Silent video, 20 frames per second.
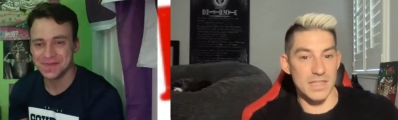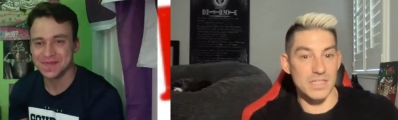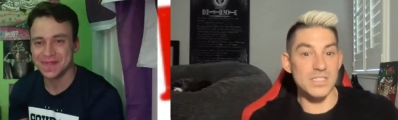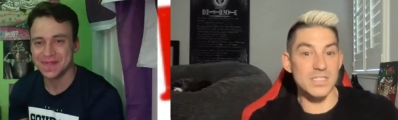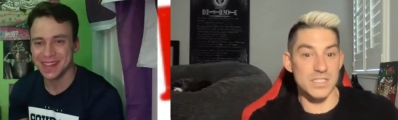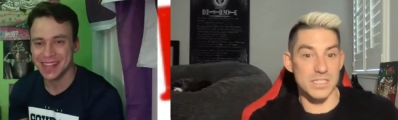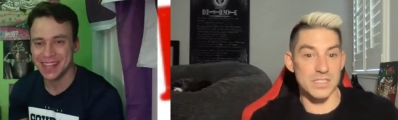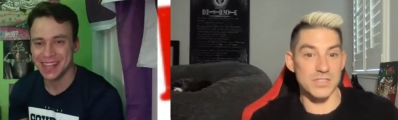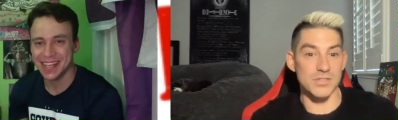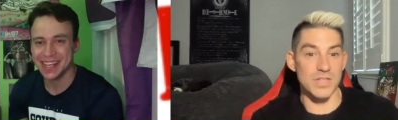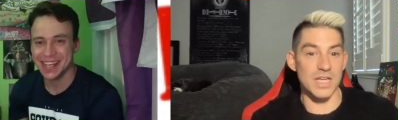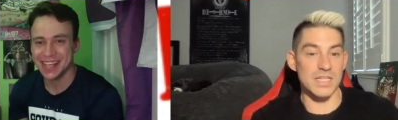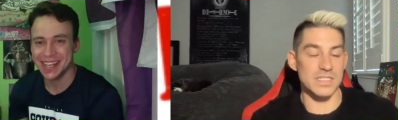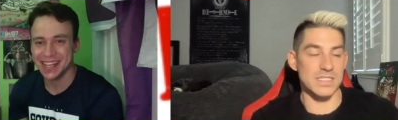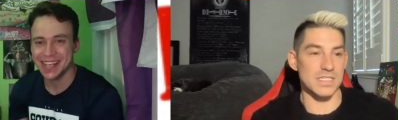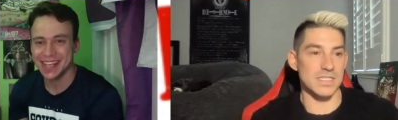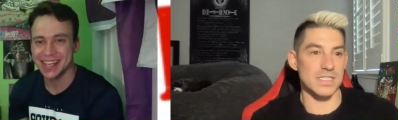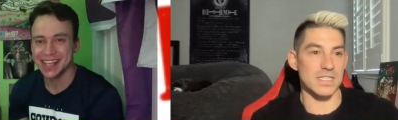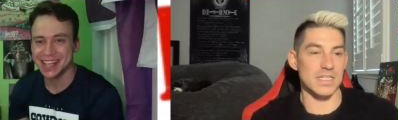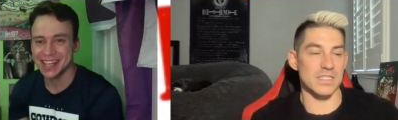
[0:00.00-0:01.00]
Speaker 1: And this is in
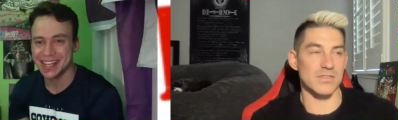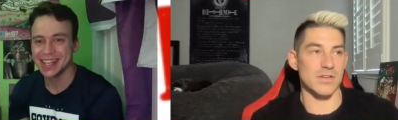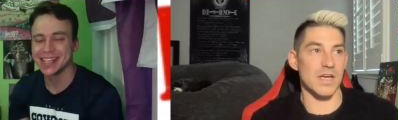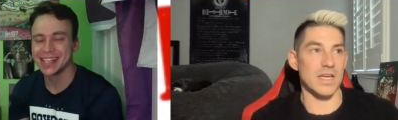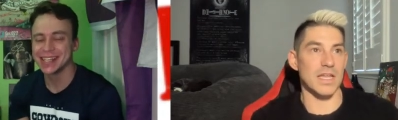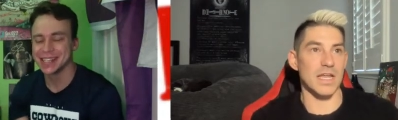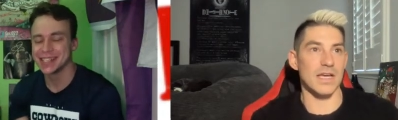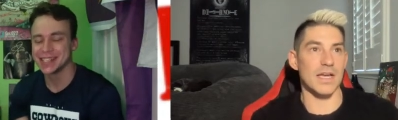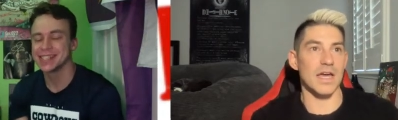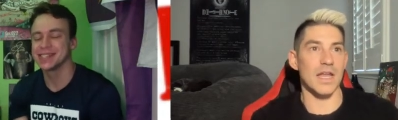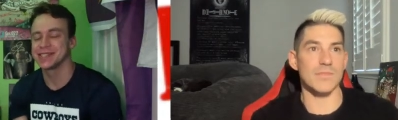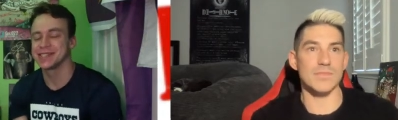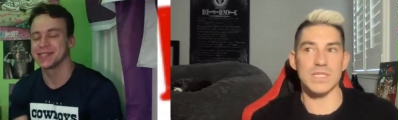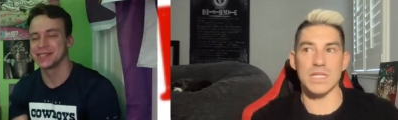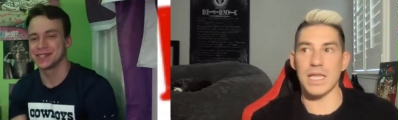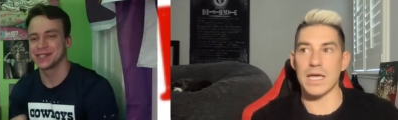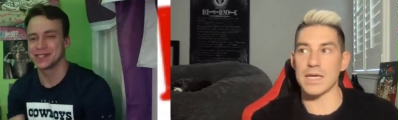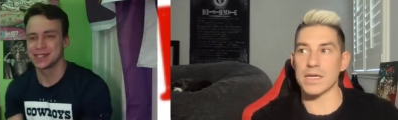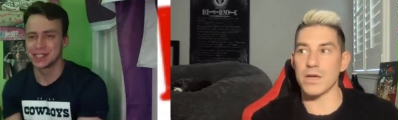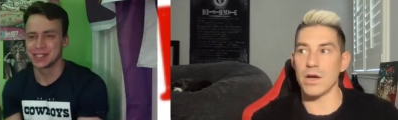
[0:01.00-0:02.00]
2006, right? And I got up
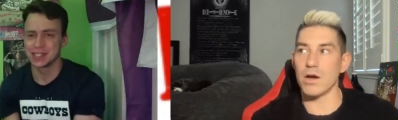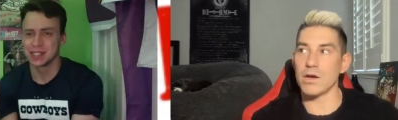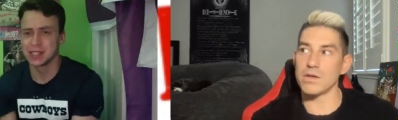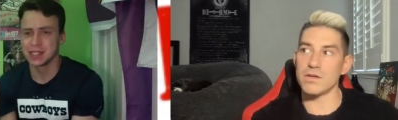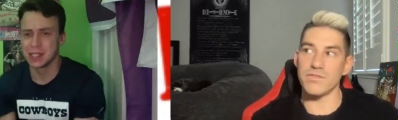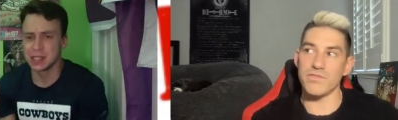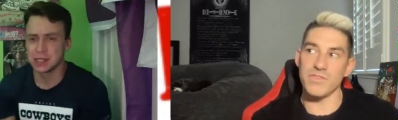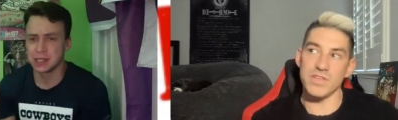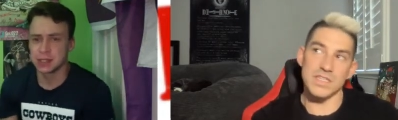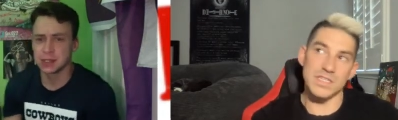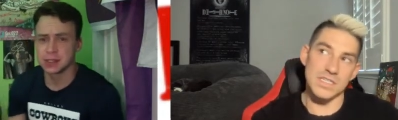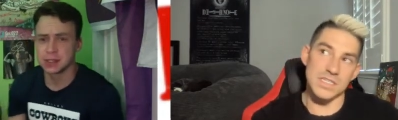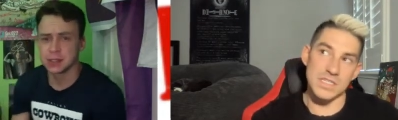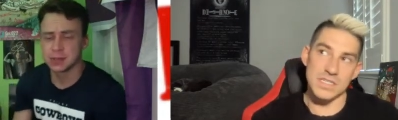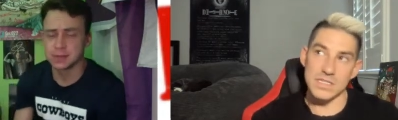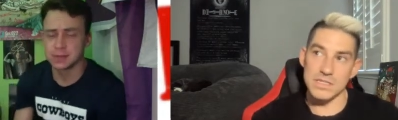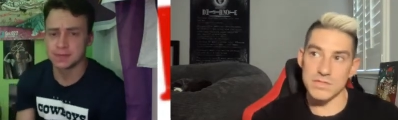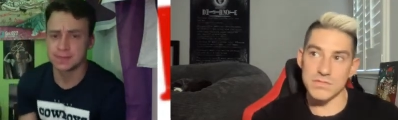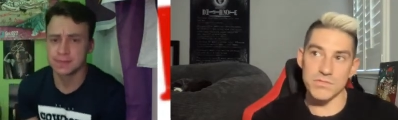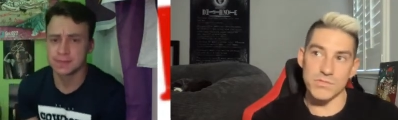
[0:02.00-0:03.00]
to like
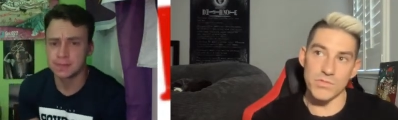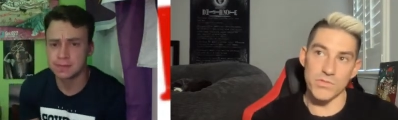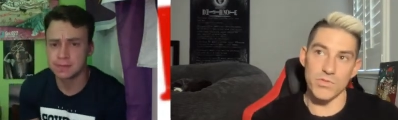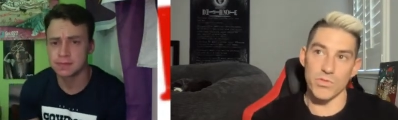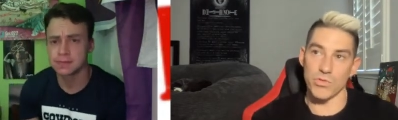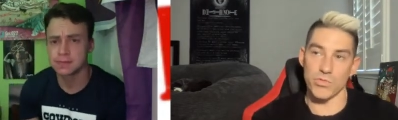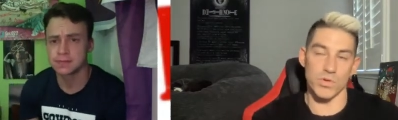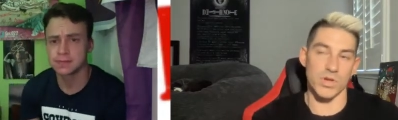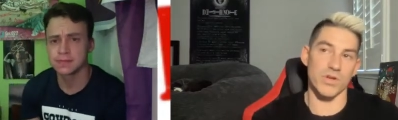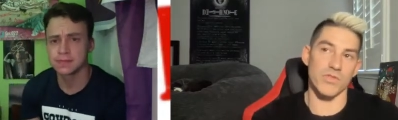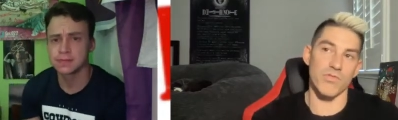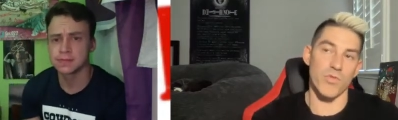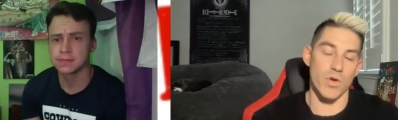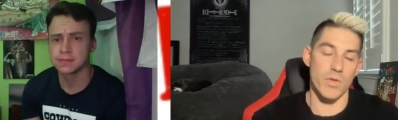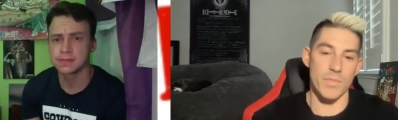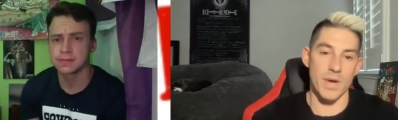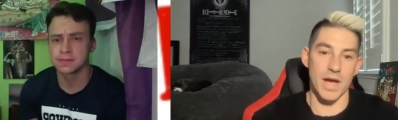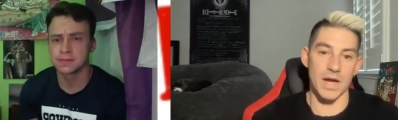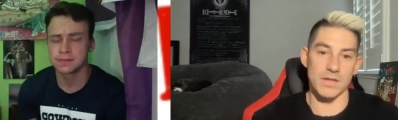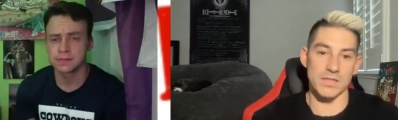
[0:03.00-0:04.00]
153 or
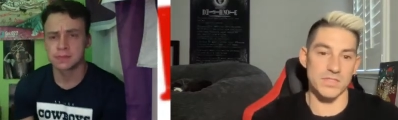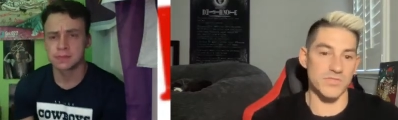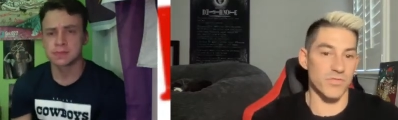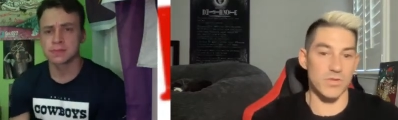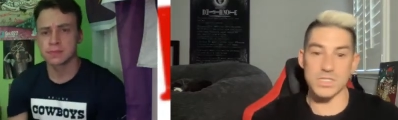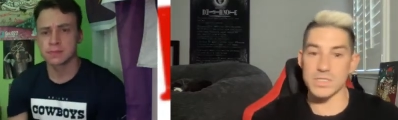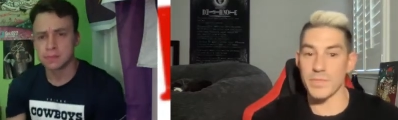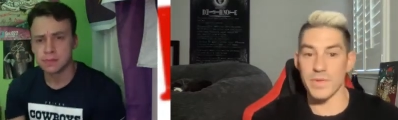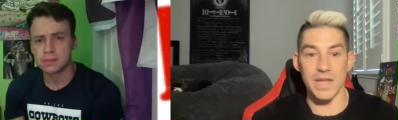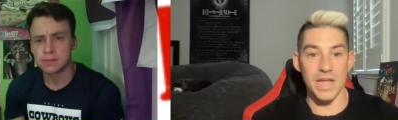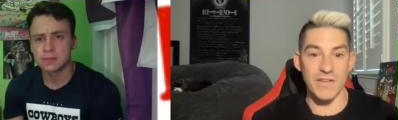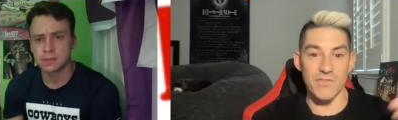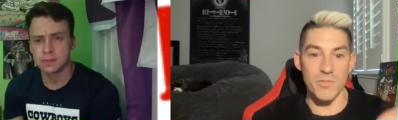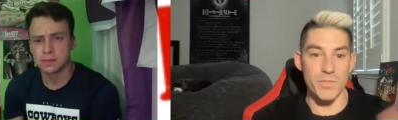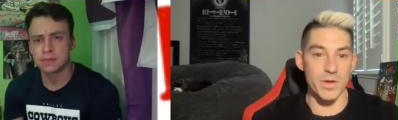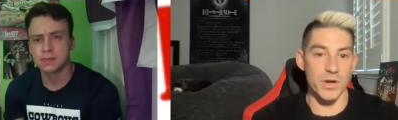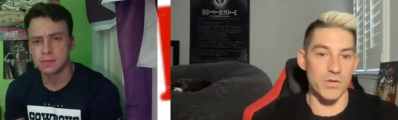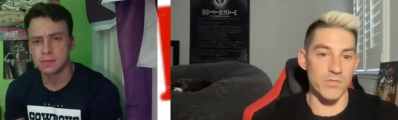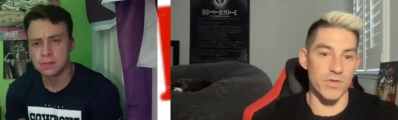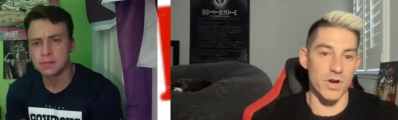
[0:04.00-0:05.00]
4 pounds. First time I'd
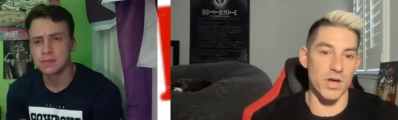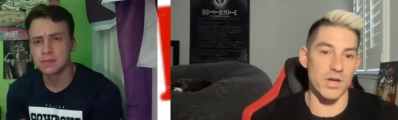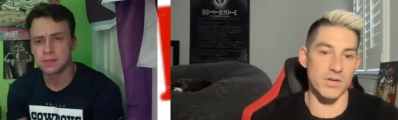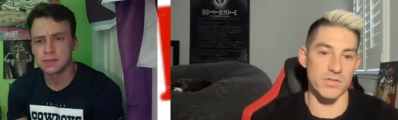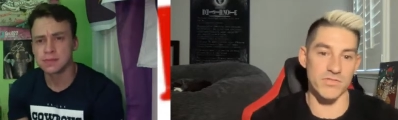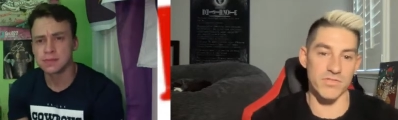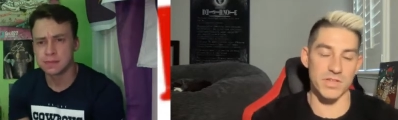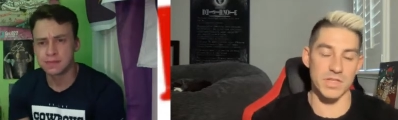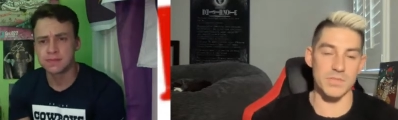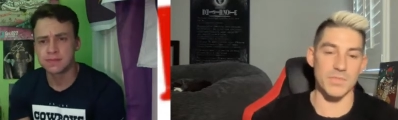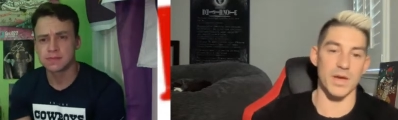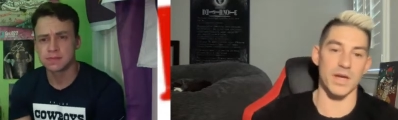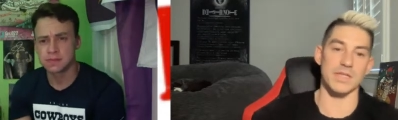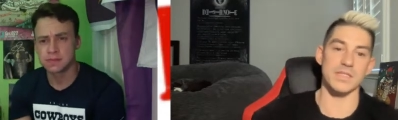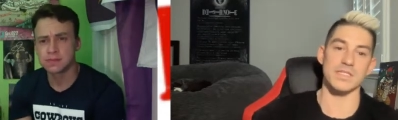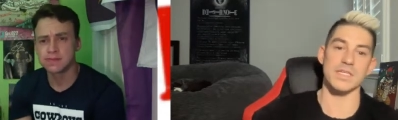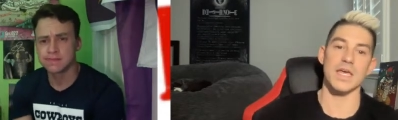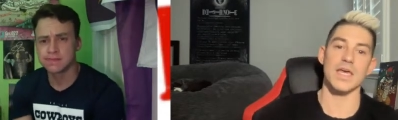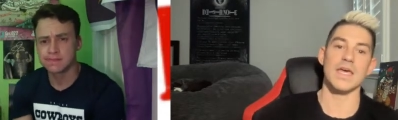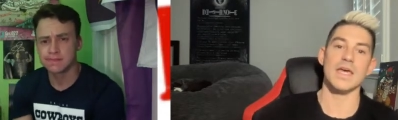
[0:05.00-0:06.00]
ever been over 150
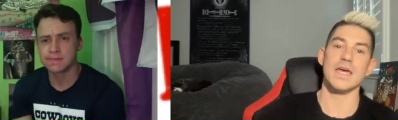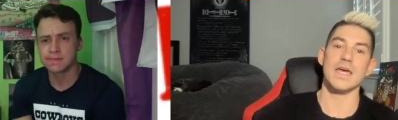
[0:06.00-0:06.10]
pounds.